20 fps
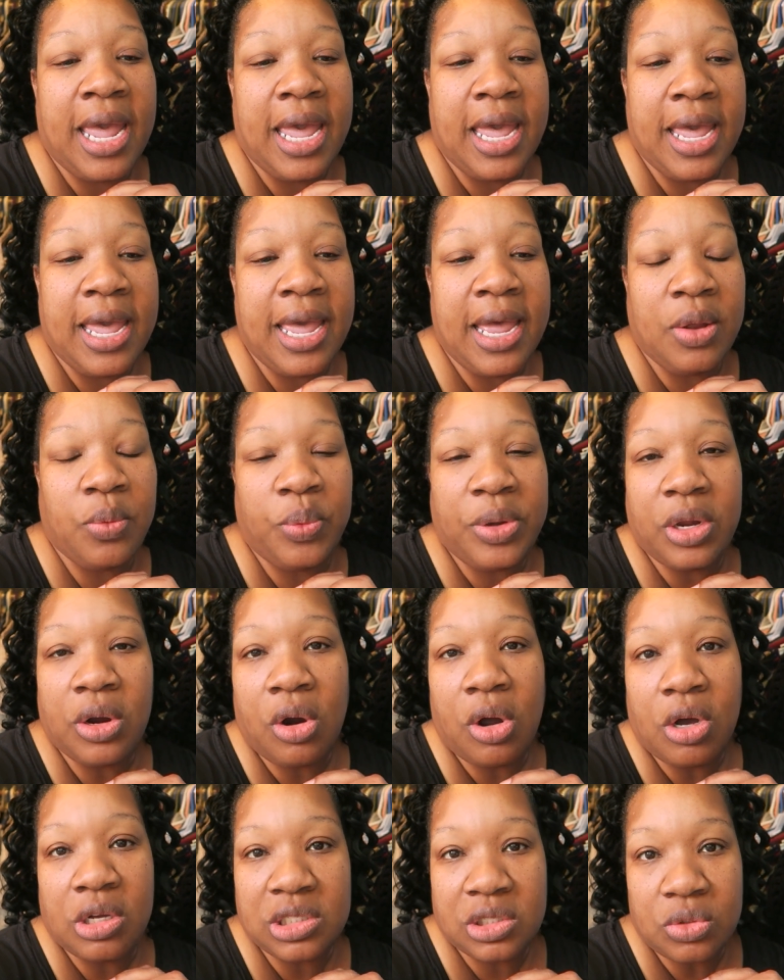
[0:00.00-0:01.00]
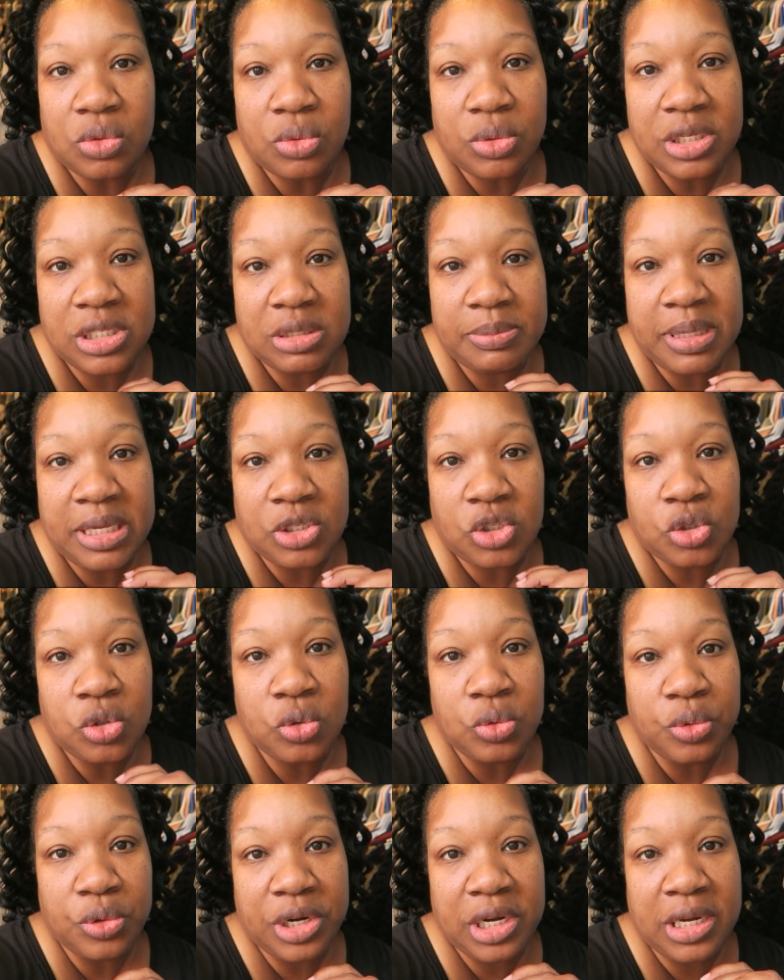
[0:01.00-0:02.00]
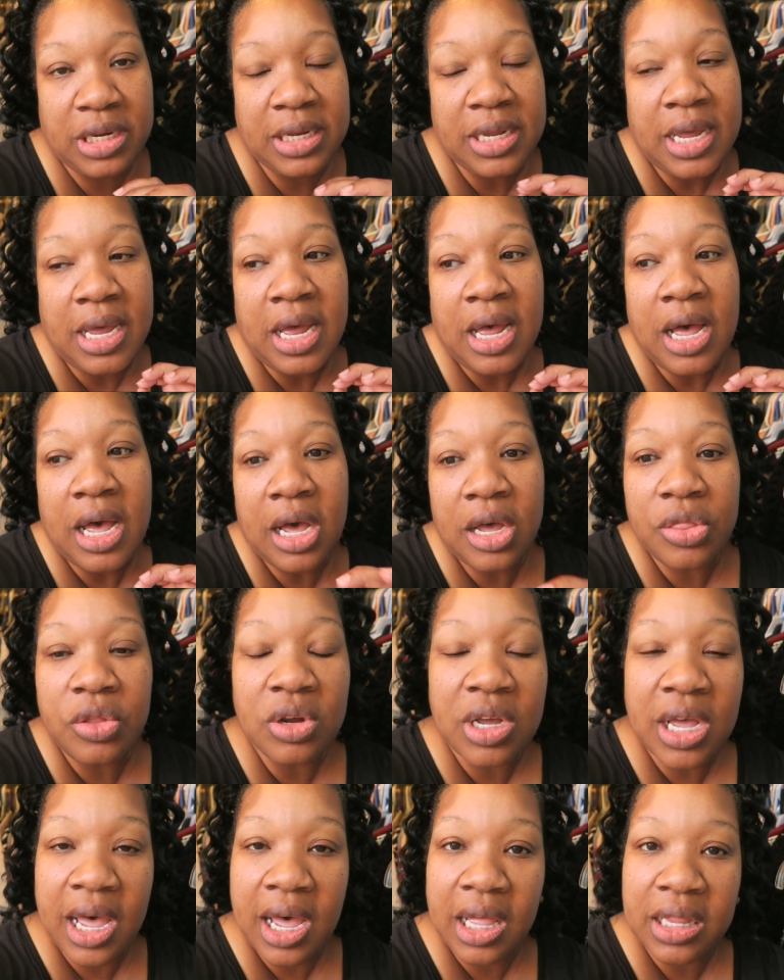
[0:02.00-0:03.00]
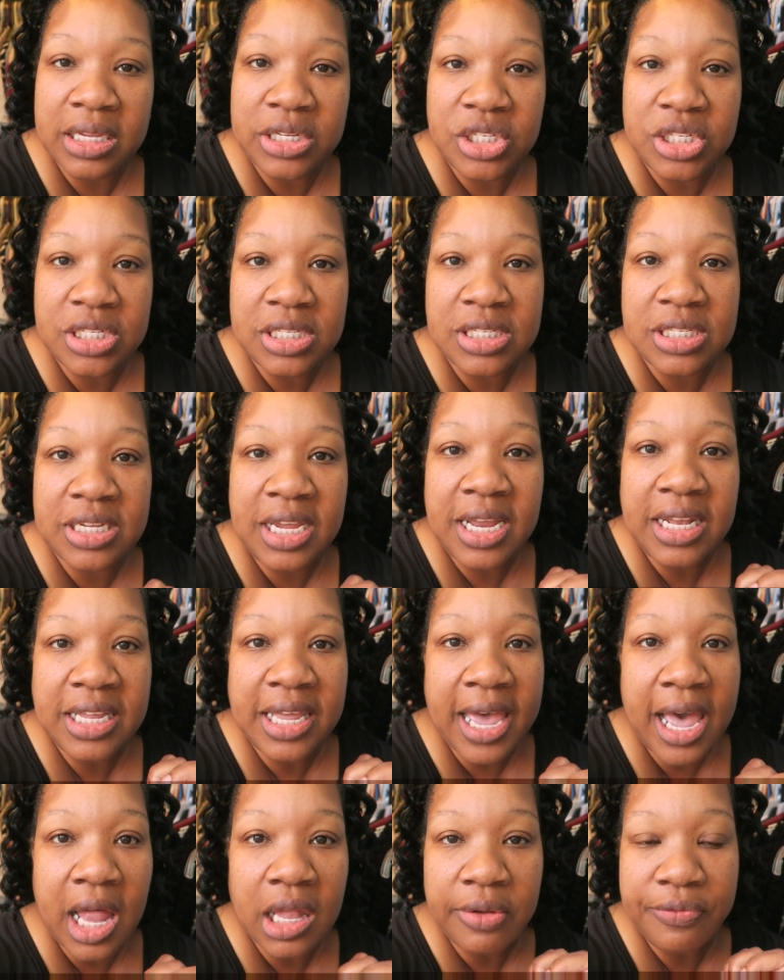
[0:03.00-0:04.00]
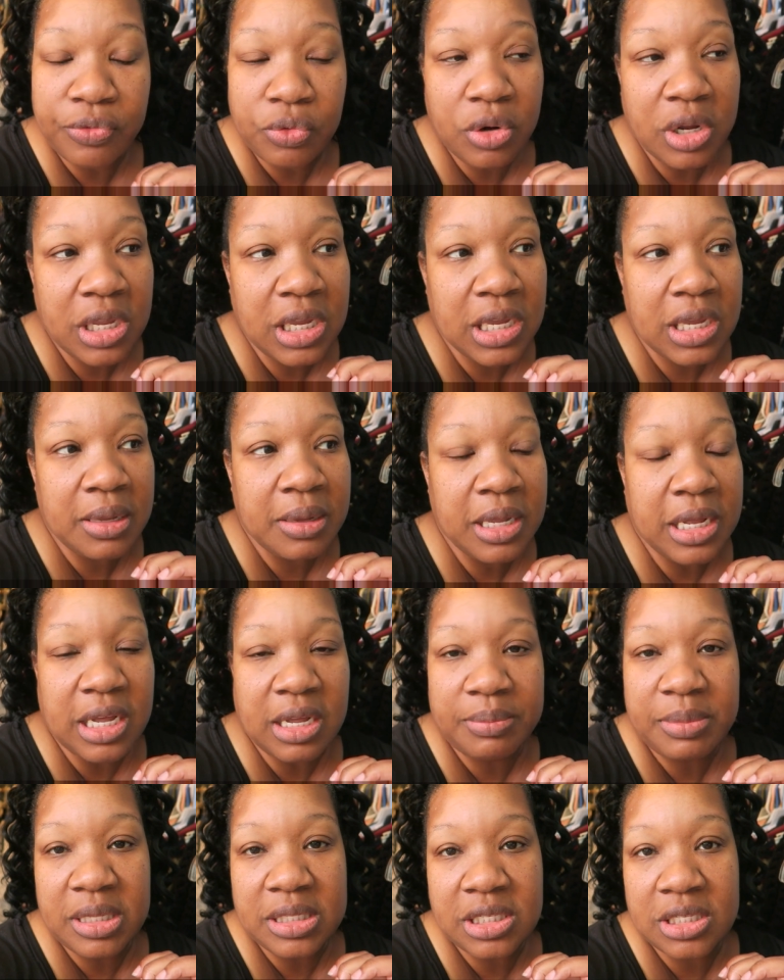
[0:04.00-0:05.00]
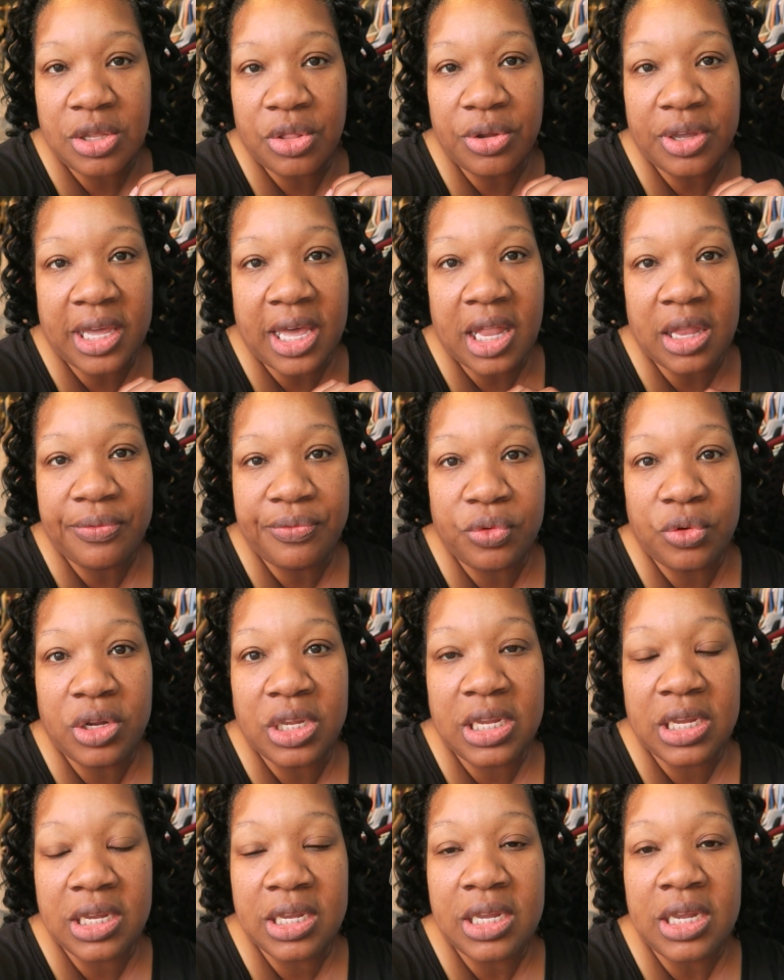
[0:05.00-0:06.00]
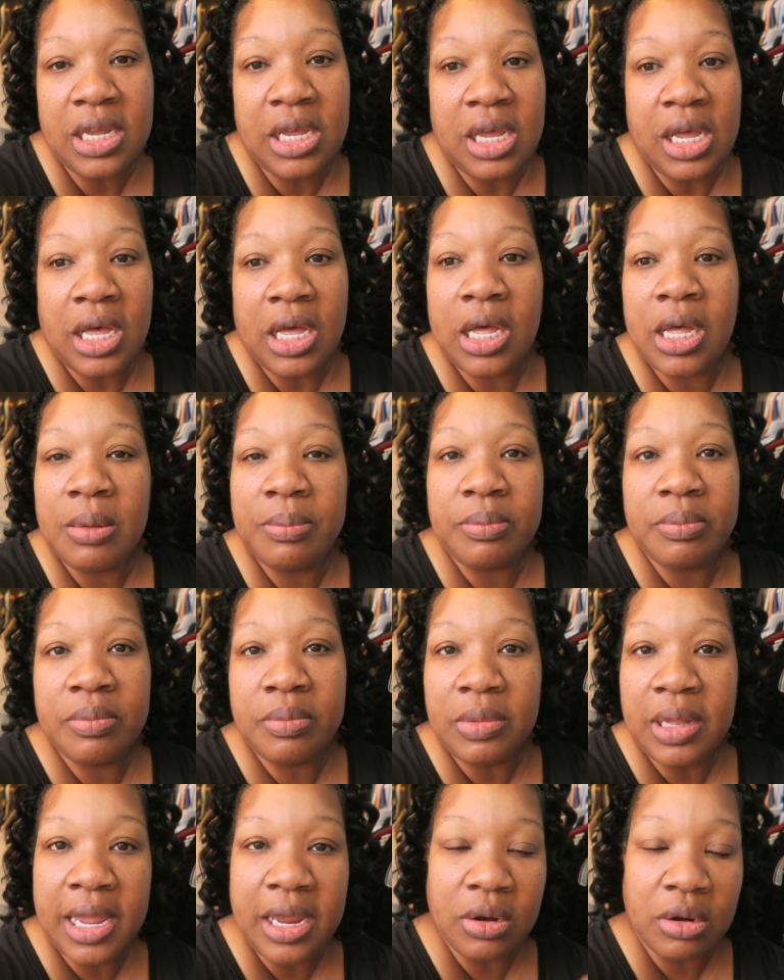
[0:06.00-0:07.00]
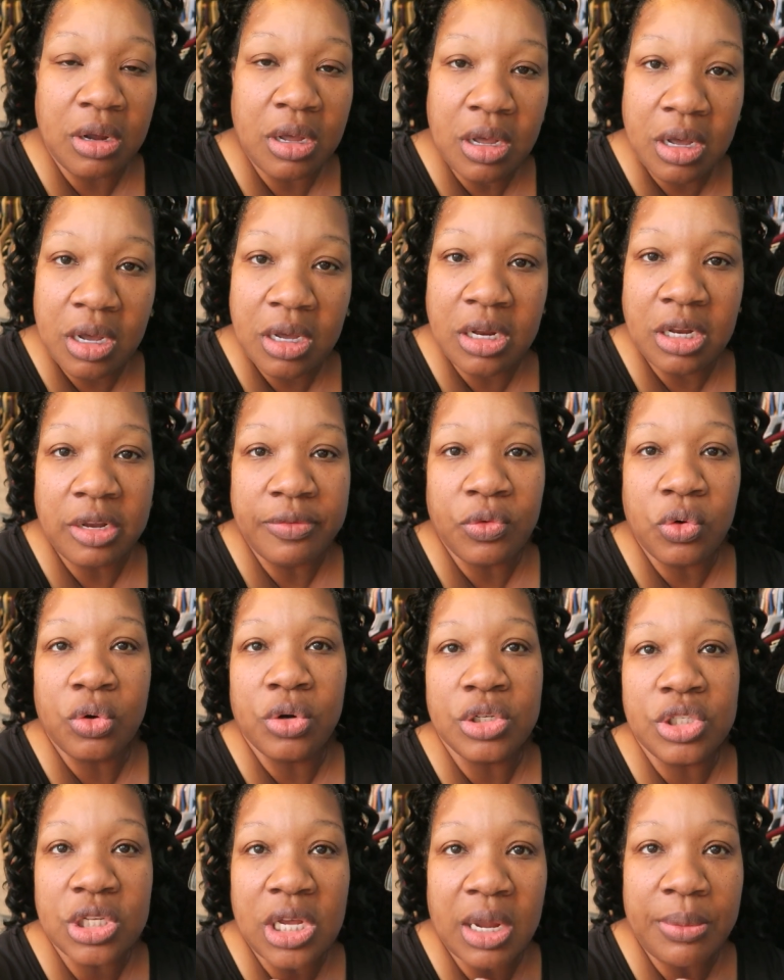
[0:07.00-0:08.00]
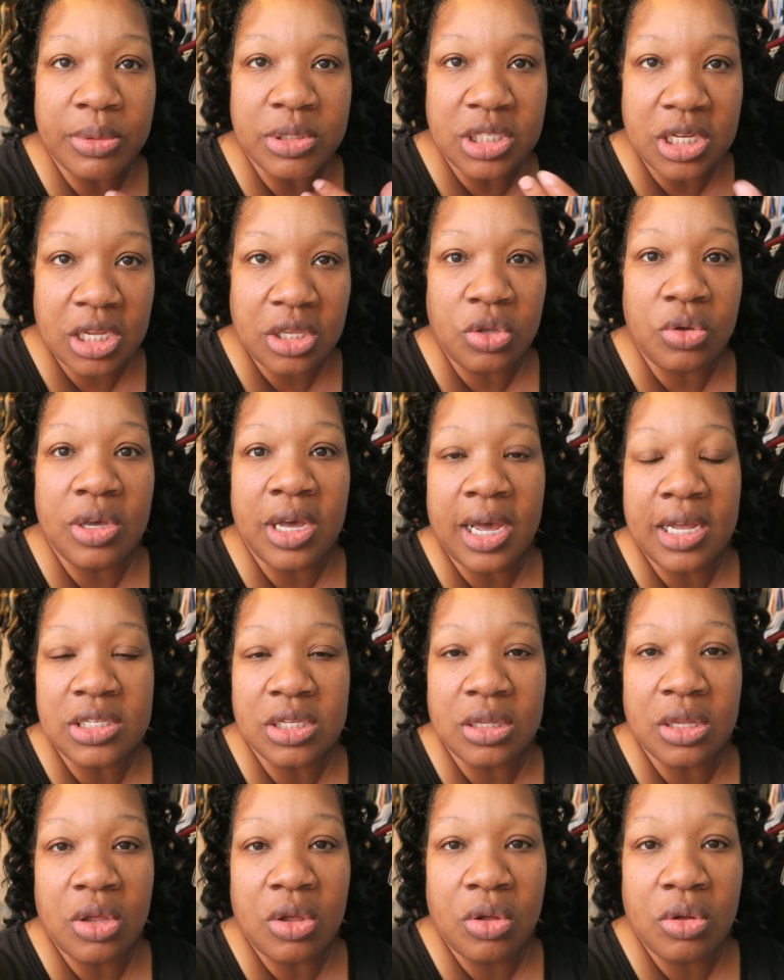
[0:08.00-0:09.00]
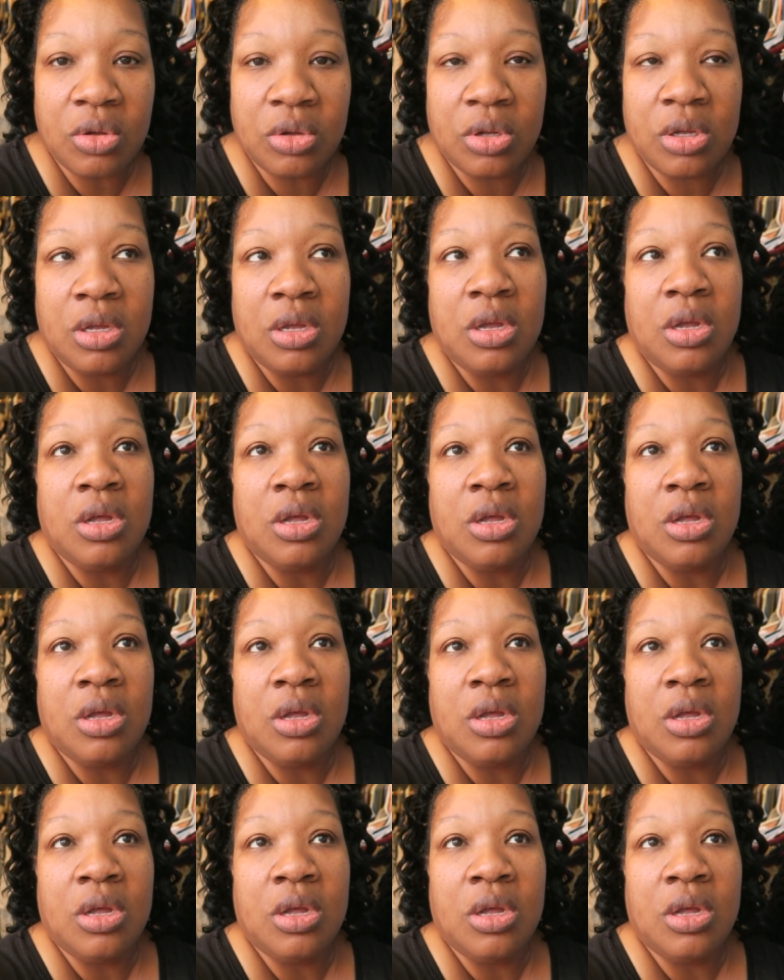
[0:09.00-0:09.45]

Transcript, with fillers: and we are also going to be touring other colleges in California um, in Southern California um, later on and of course I will take you guys along